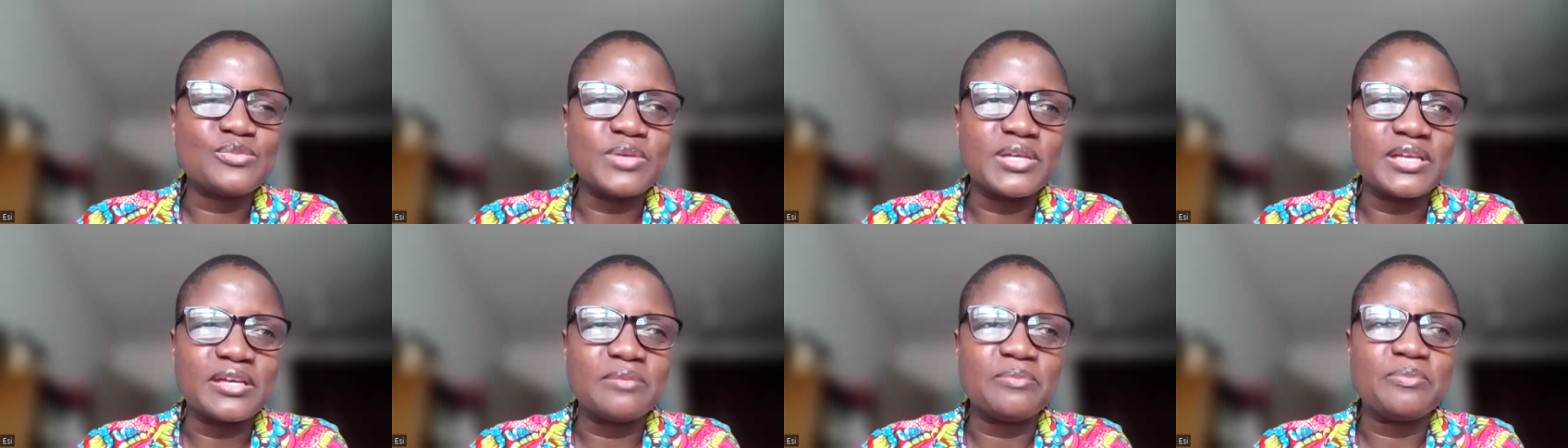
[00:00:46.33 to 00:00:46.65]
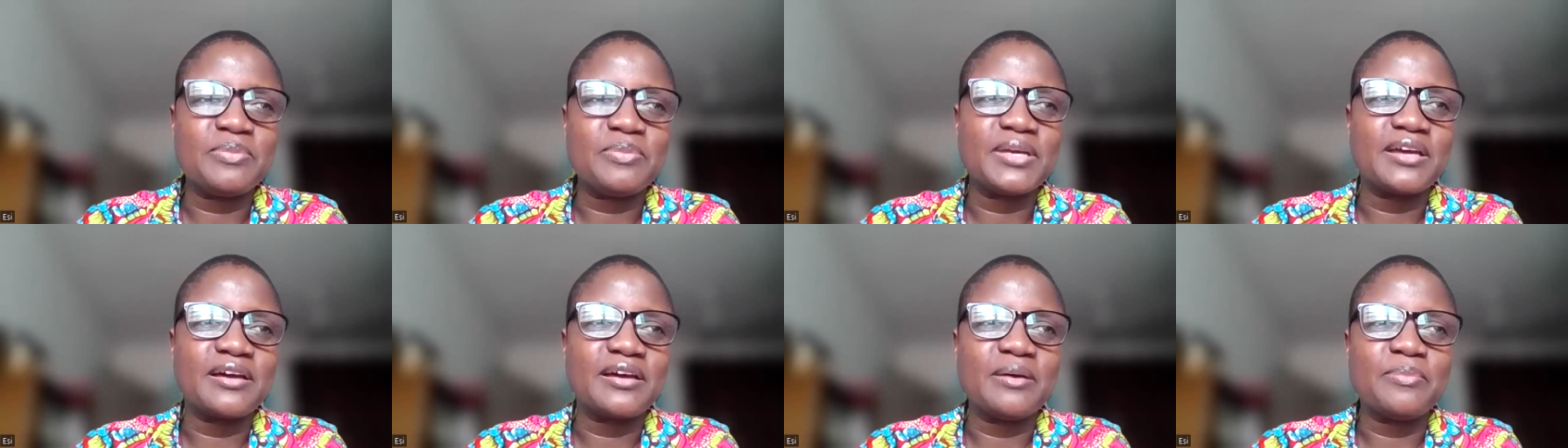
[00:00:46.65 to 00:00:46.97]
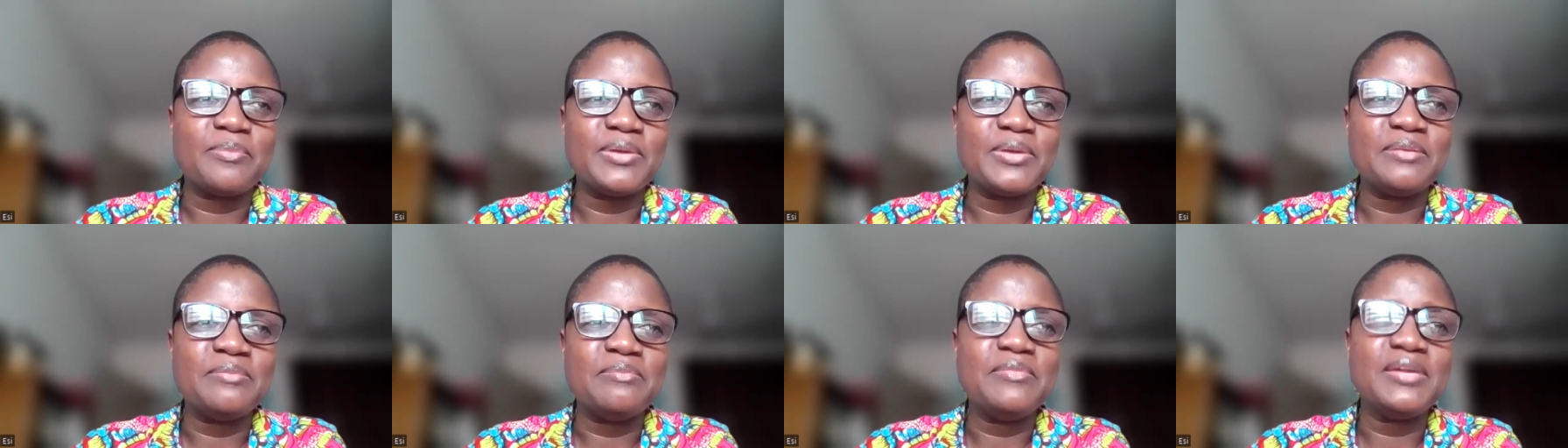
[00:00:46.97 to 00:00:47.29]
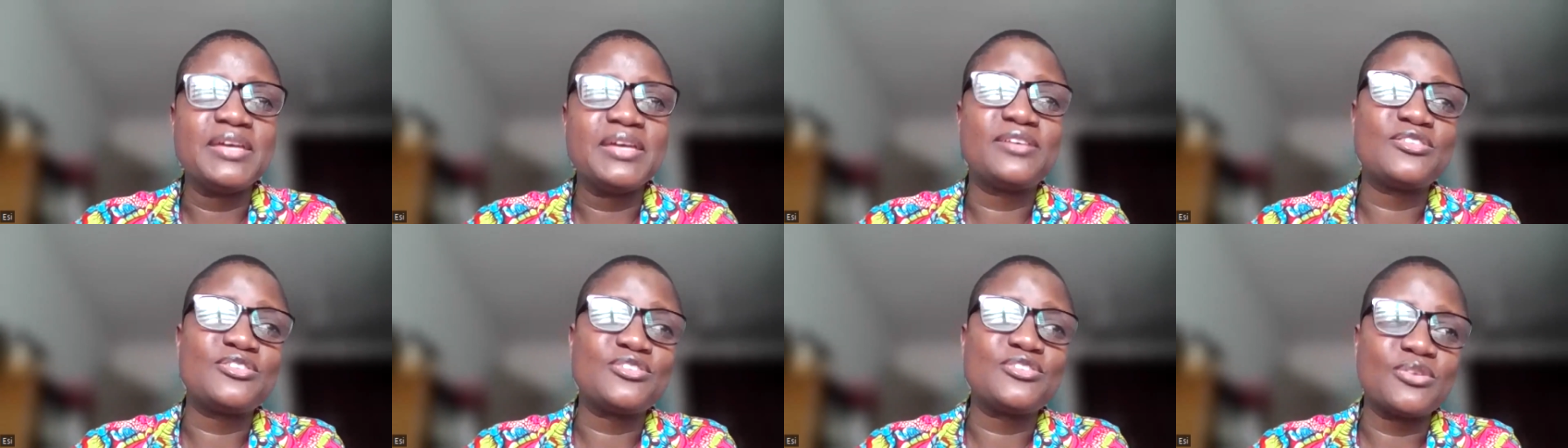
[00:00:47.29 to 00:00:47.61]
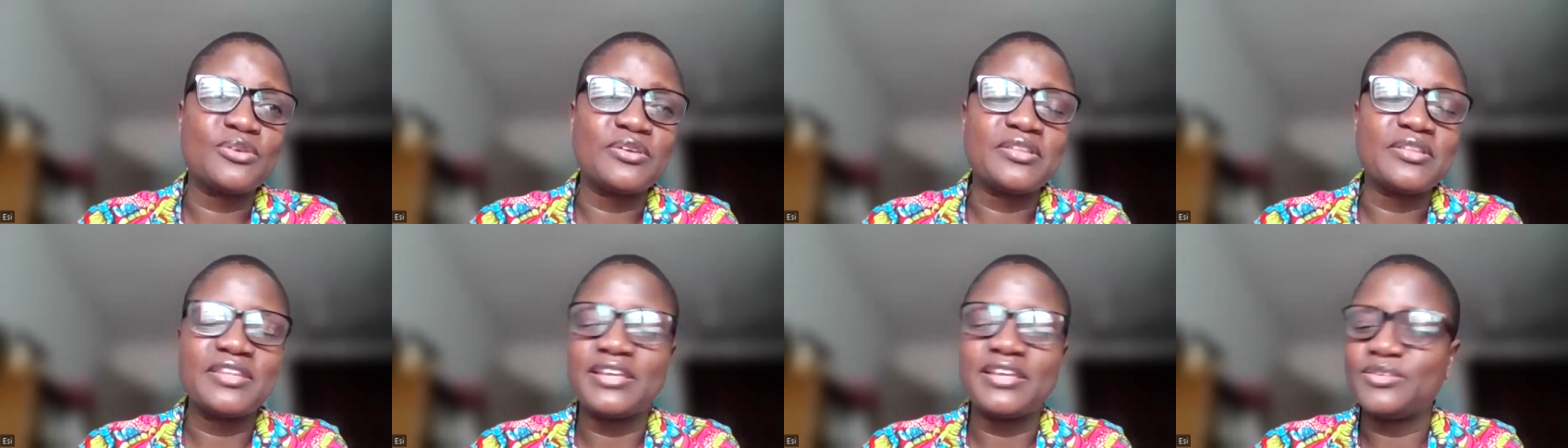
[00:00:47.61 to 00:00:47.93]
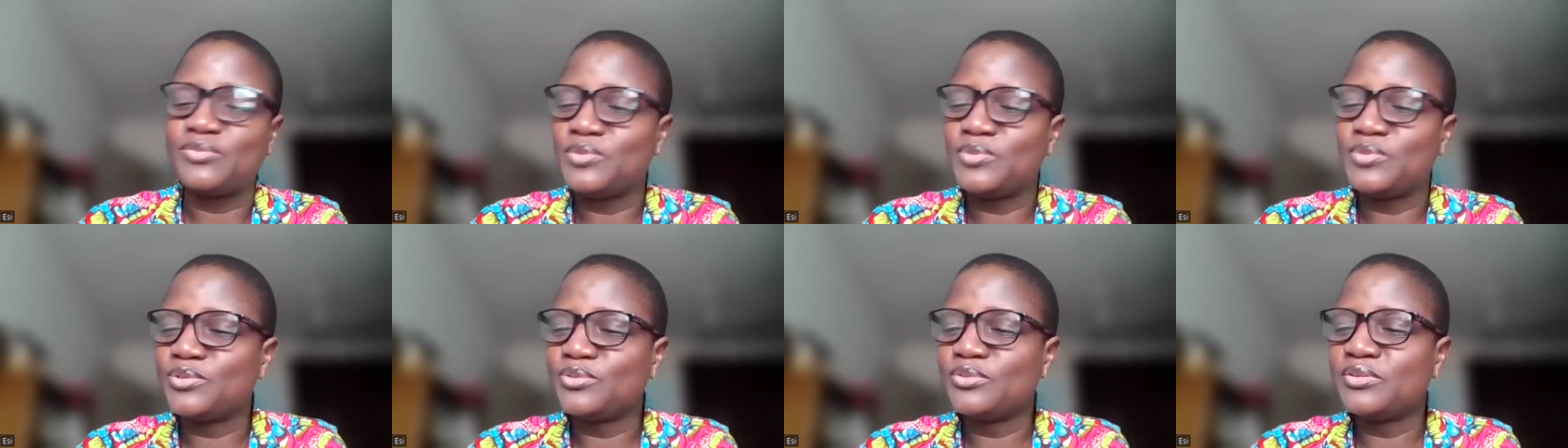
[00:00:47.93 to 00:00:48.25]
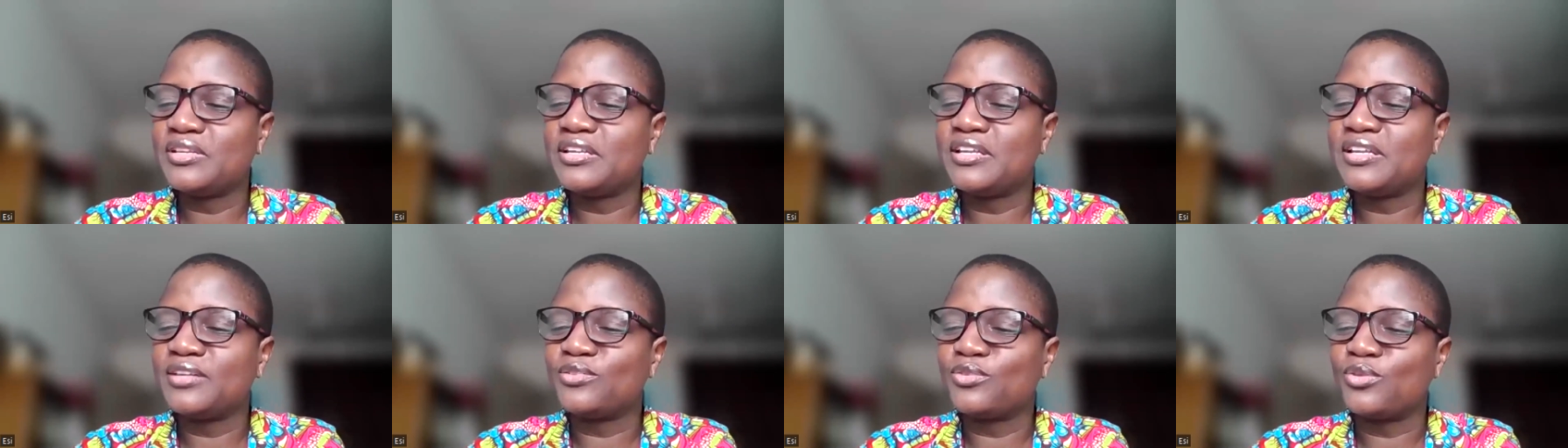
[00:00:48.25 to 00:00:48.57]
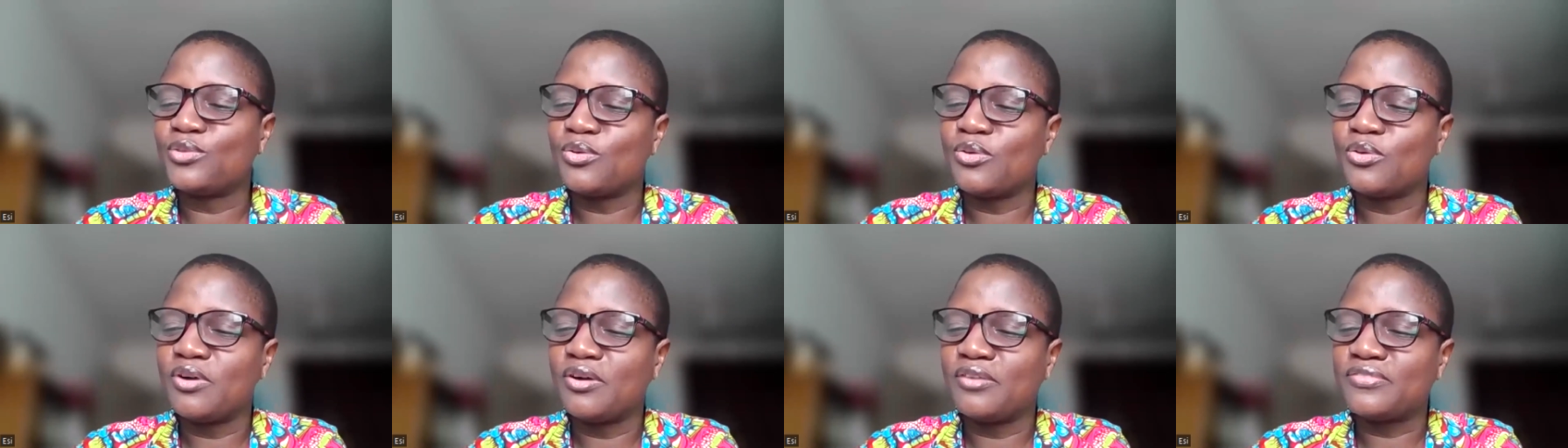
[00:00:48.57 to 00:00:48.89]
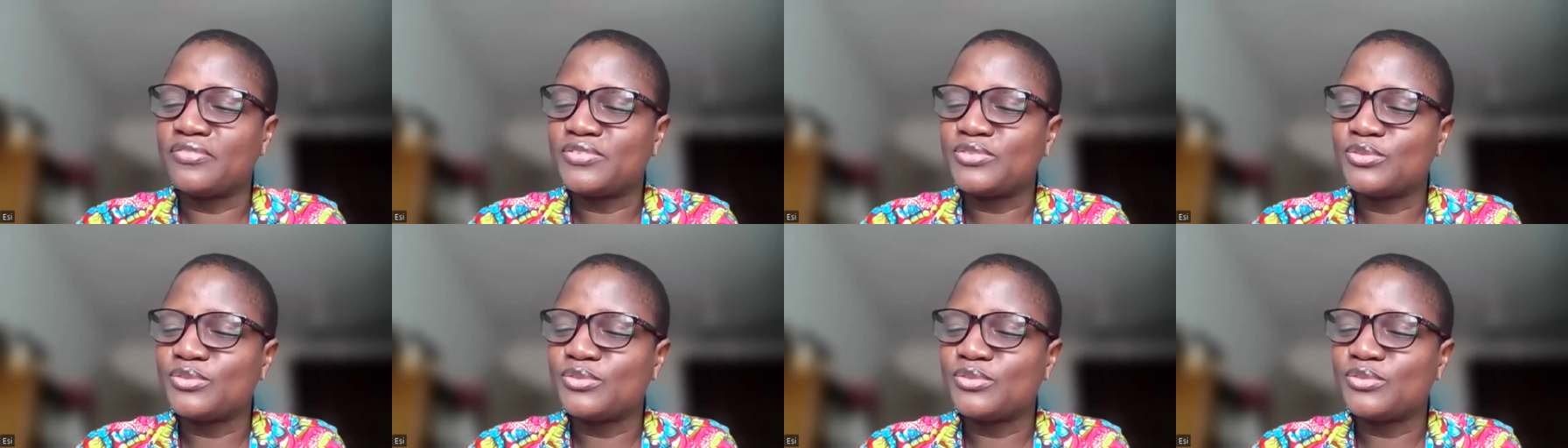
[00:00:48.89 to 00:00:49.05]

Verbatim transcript: we can pick up and make sure that we don't let go of?